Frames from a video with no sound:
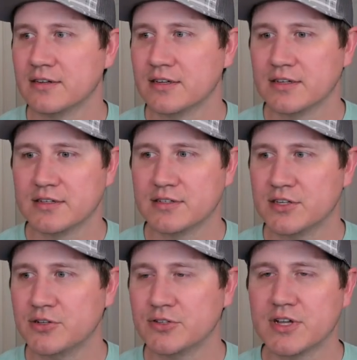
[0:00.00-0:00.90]
see
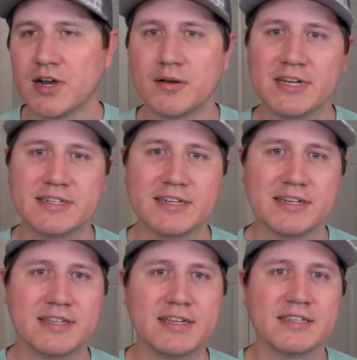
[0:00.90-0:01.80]
who's commenting and
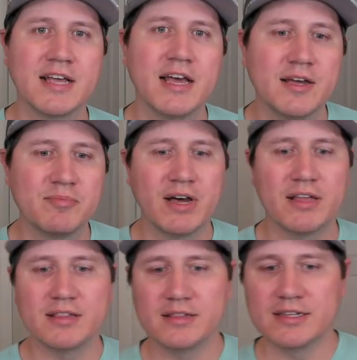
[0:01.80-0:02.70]
things. But
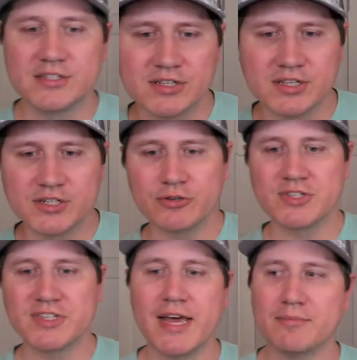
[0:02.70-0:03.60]
the two
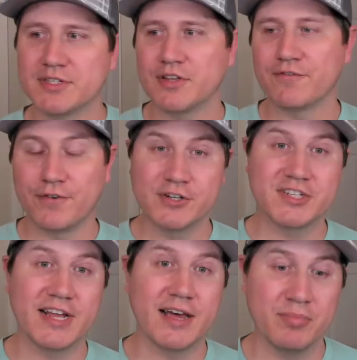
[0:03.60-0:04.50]
steps, the first
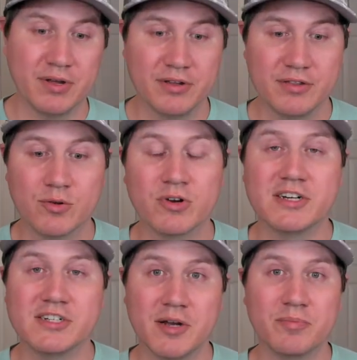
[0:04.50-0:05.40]
step that we're going to
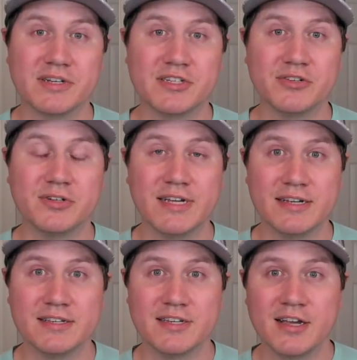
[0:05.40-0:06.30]
jump into
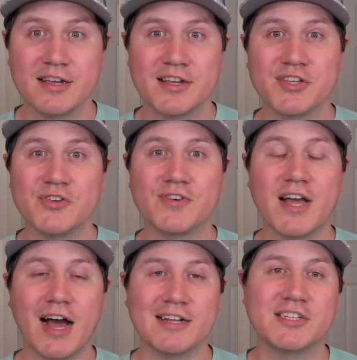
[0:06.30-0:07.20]
is you've
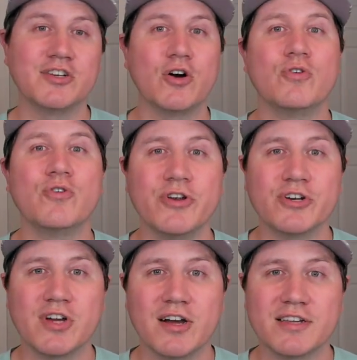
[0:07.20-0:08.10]
got to know who you're
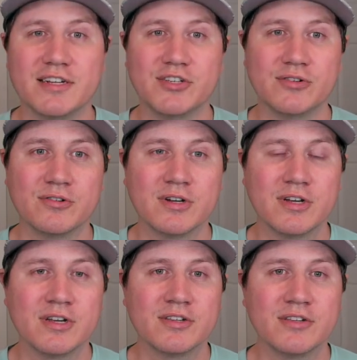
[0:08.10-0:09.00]
talking to.
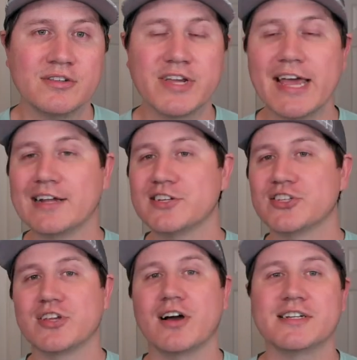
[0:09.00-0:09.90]
You can't just
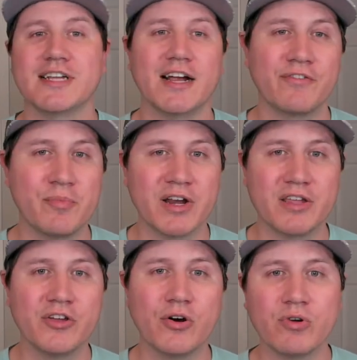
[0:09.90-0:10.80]
talk to everybody.
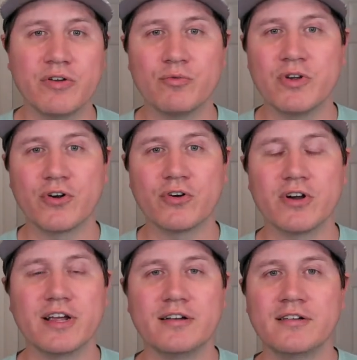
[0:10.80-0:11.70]
We've heard
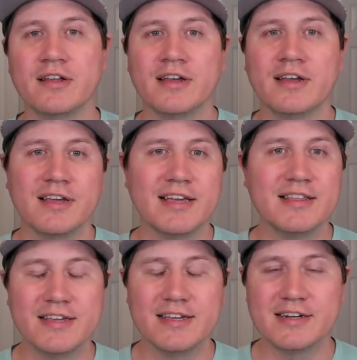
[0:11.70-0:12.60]
in the
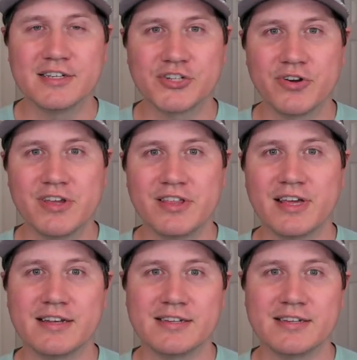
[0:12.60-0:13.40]
industry that